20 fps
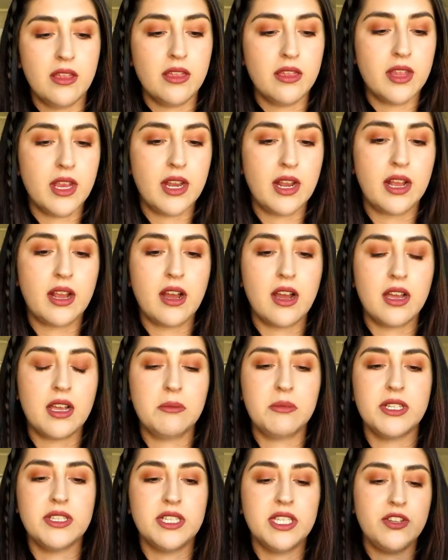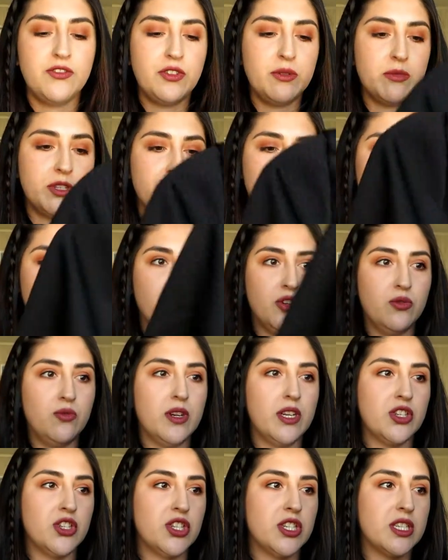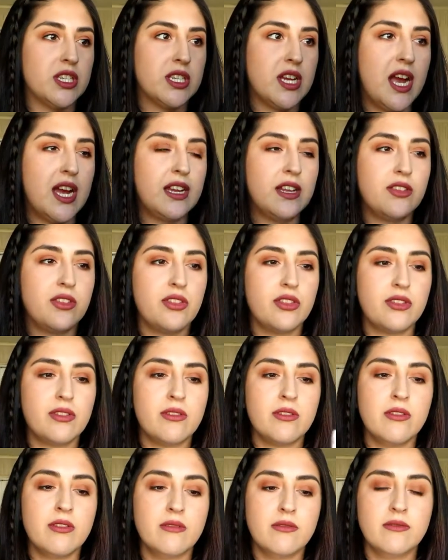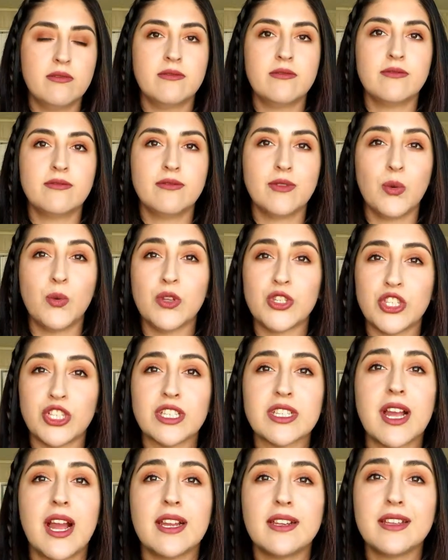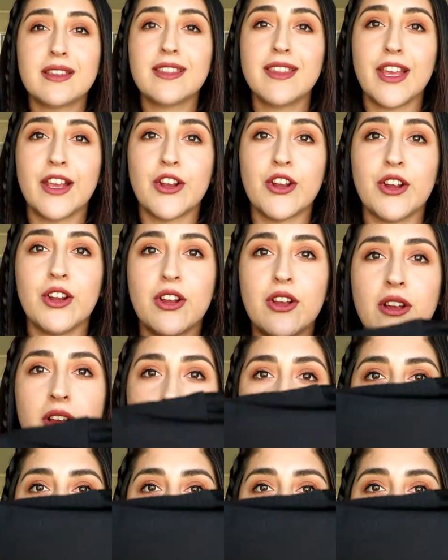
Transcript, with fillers: And then I got him a different material, which is kind of, which is kind of thicker,